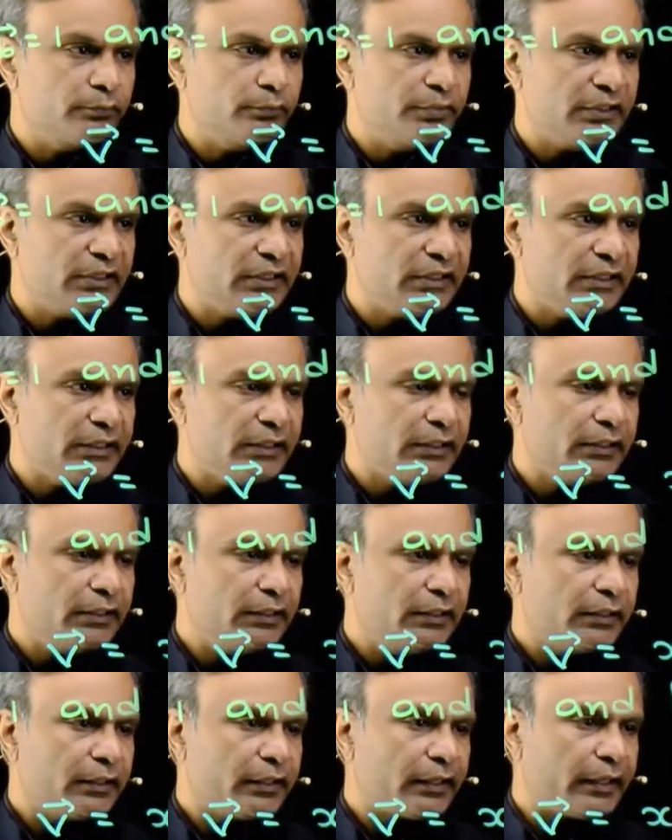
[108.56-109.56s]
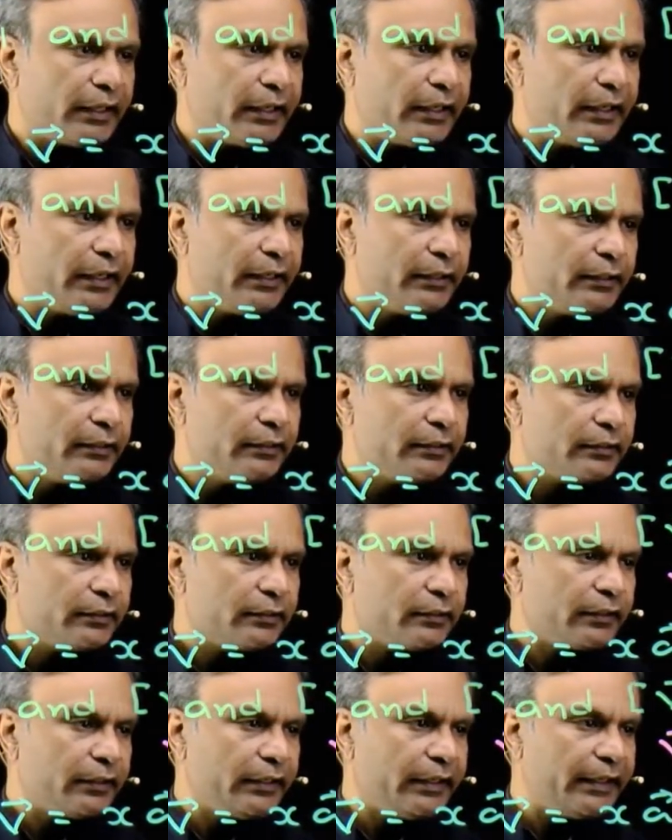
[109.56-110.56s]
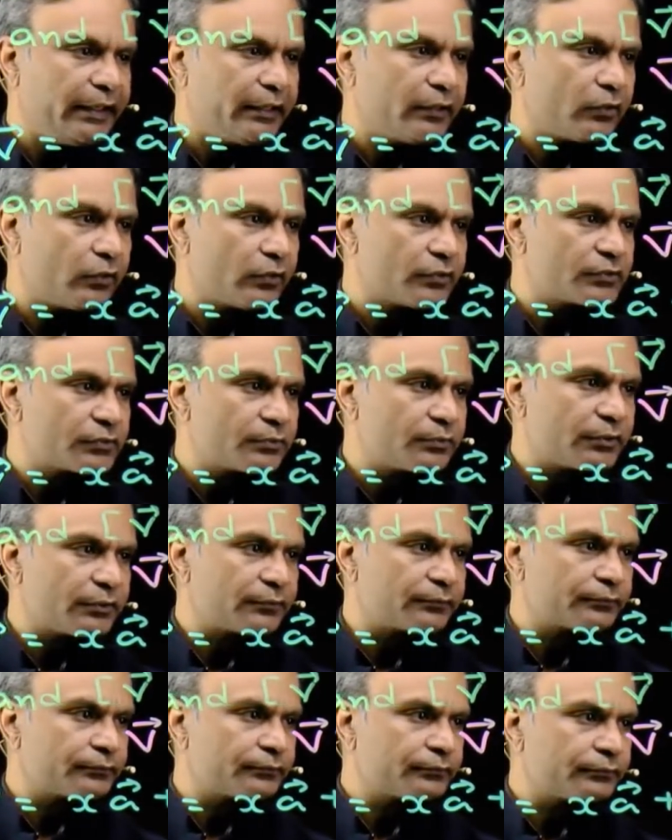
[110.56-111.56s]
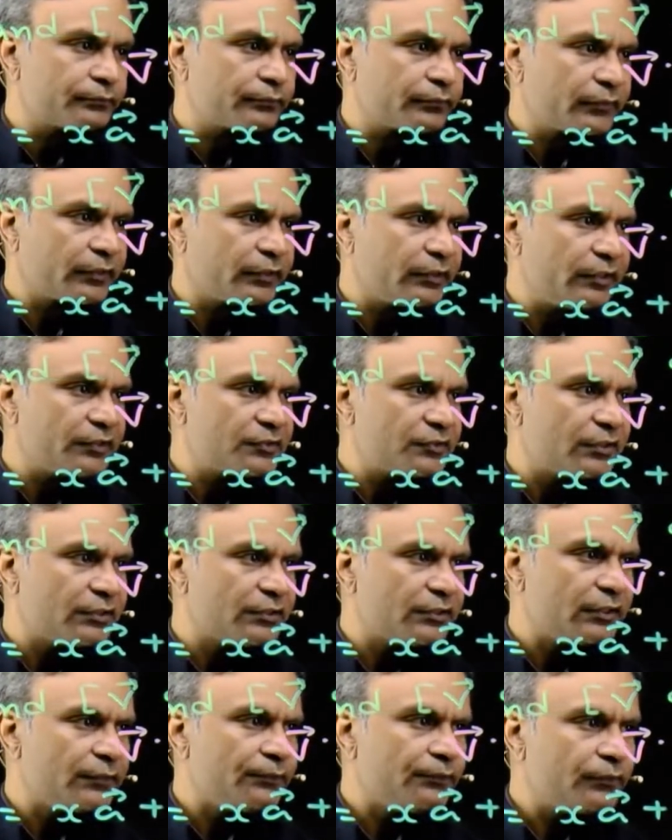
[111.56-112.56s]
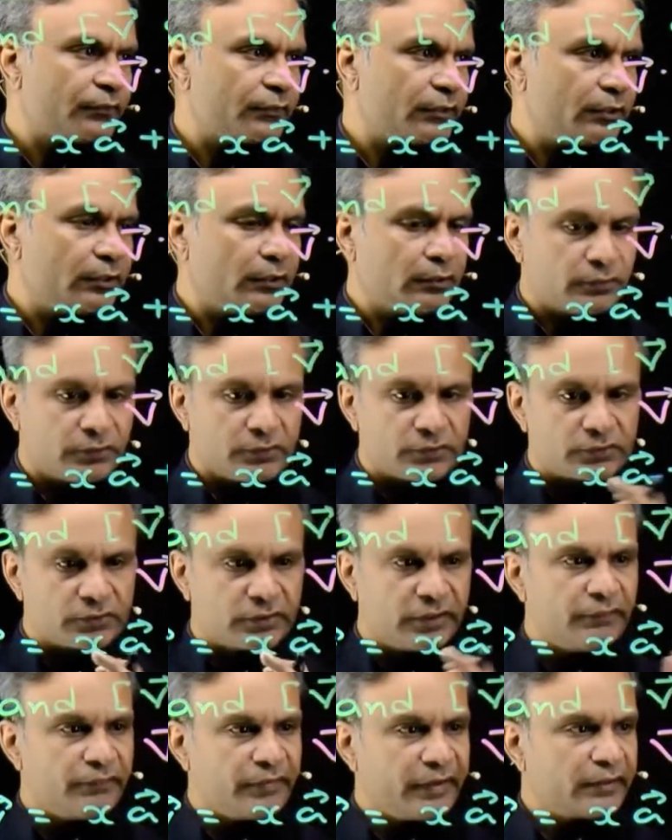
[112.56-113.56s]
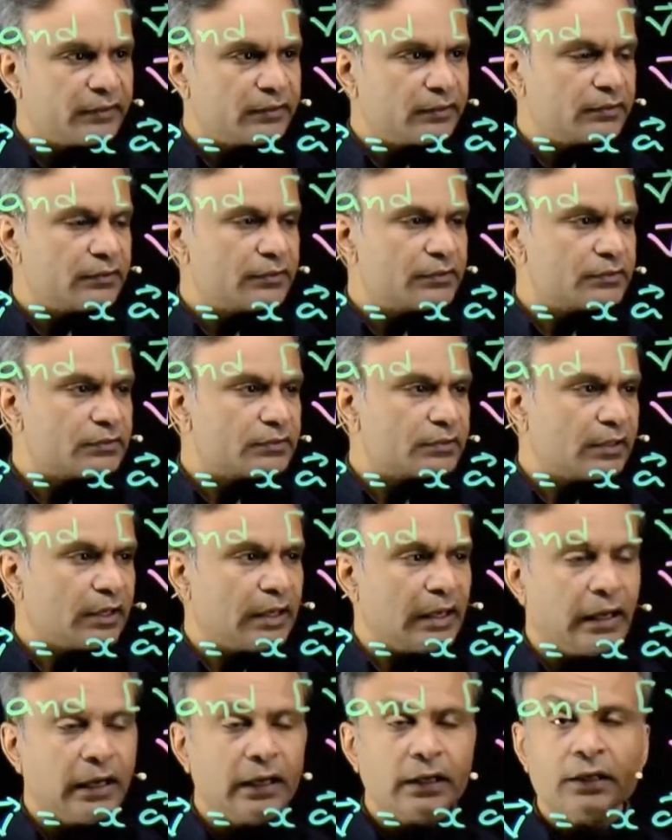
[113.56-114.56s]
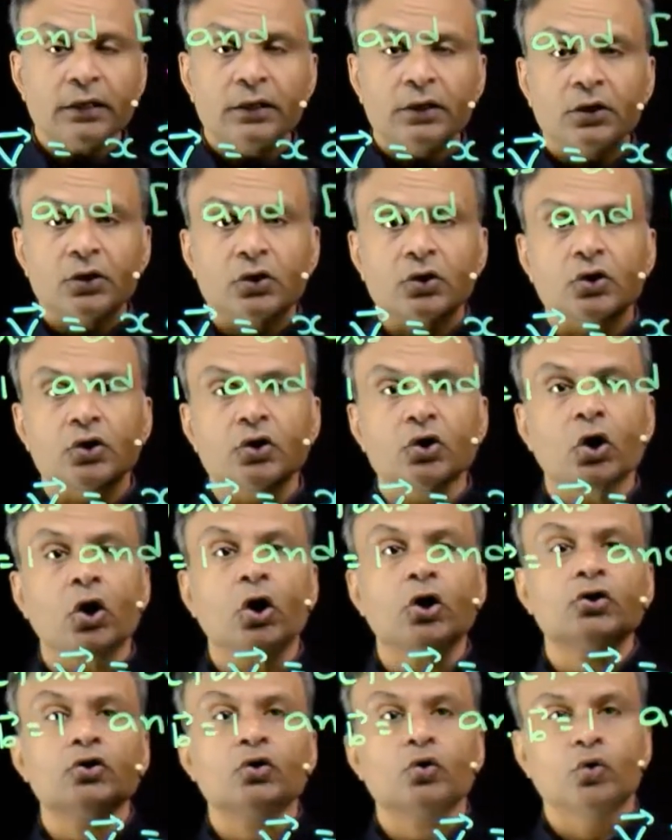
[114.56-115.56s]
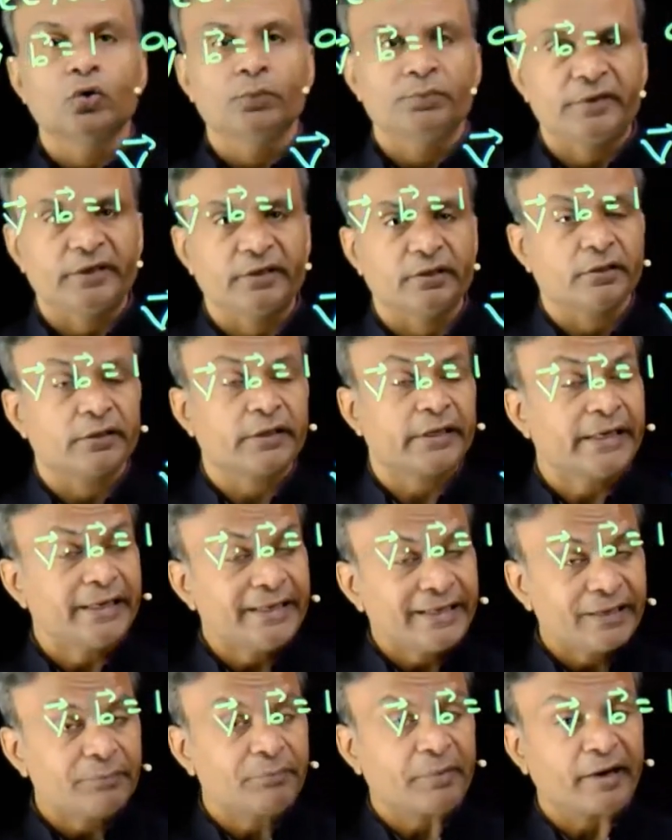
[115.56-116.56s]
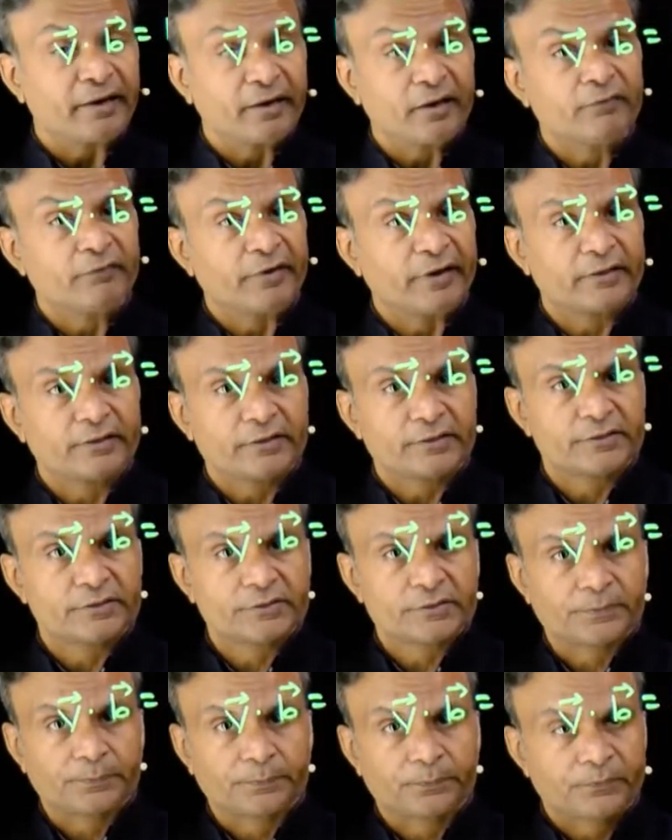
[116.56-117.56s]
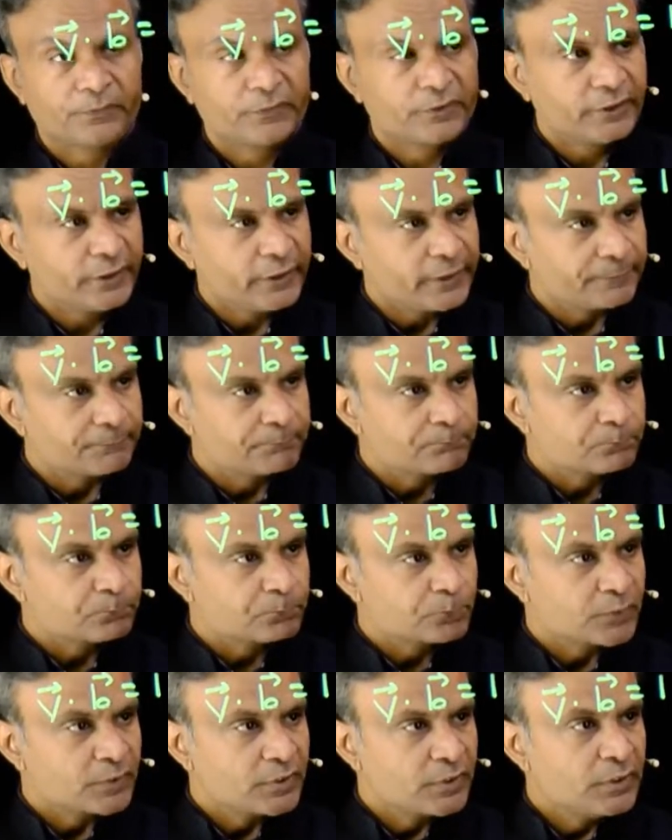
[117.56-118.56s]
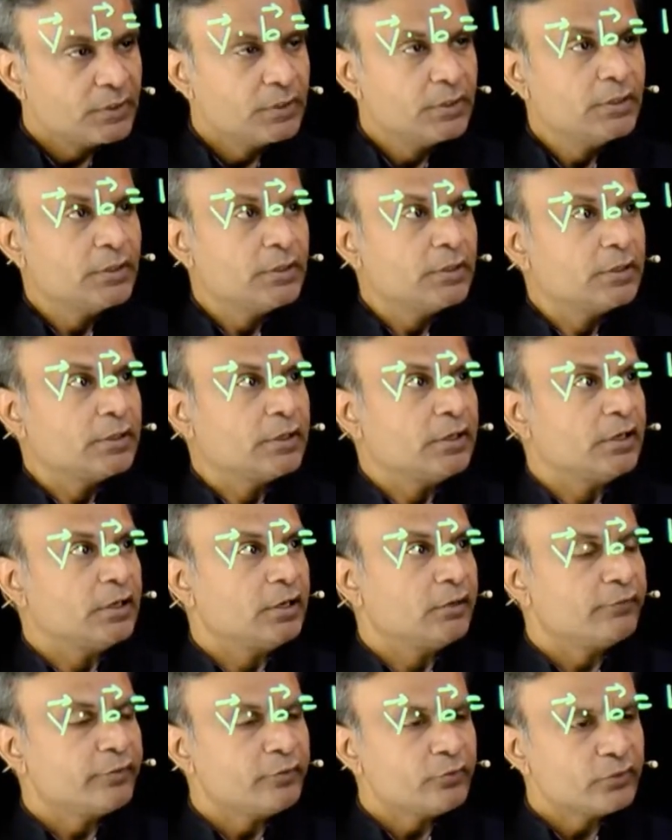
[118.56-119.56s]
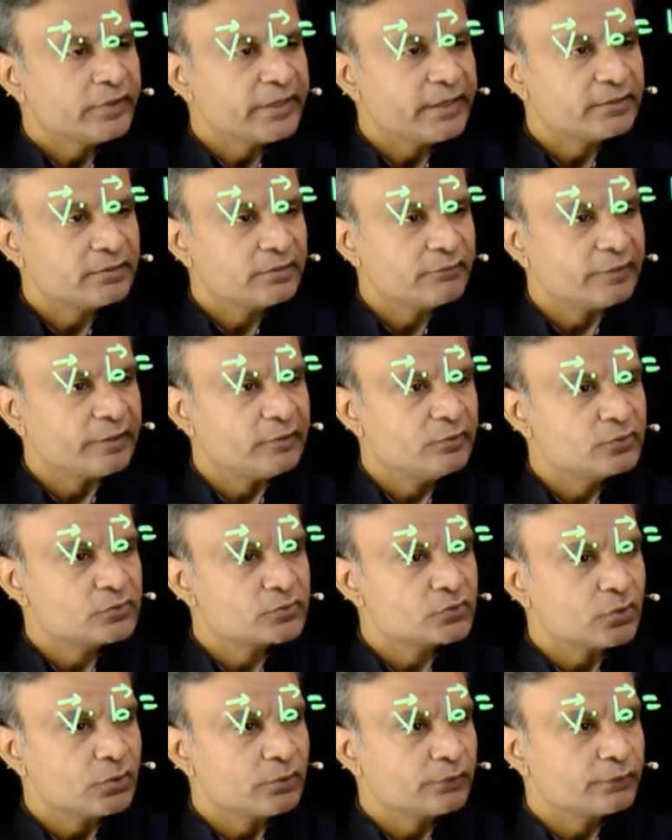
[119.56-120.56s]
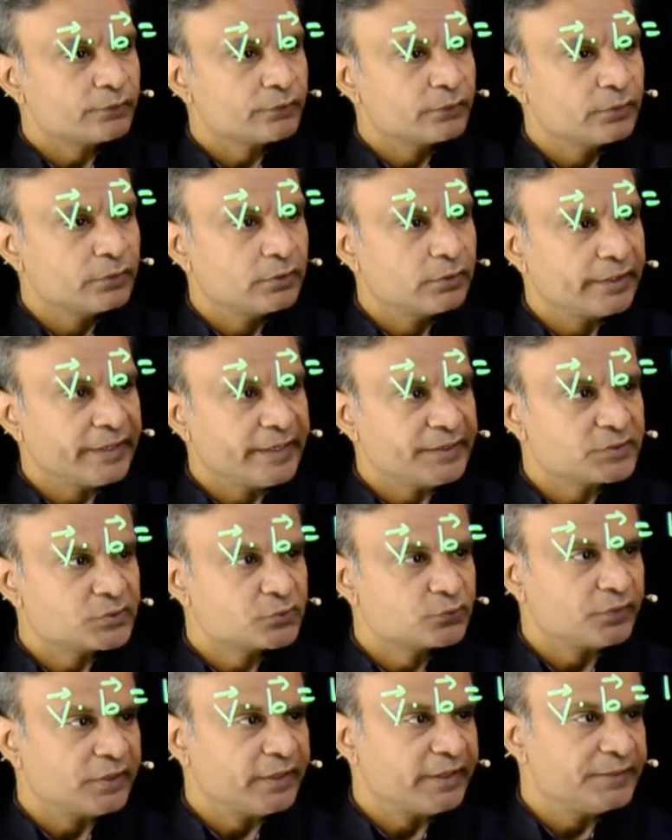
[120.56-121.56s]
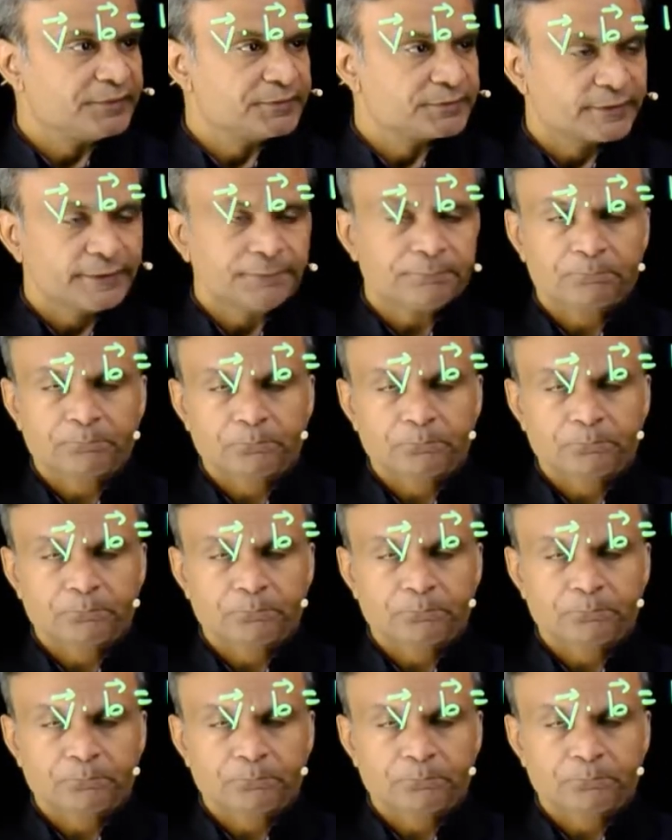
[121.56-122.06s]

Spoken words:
B and A cross B. Likh sakte? These three vectors are non-coplanar, independent vectors. Okay? Now we have to get the values of x, y and z.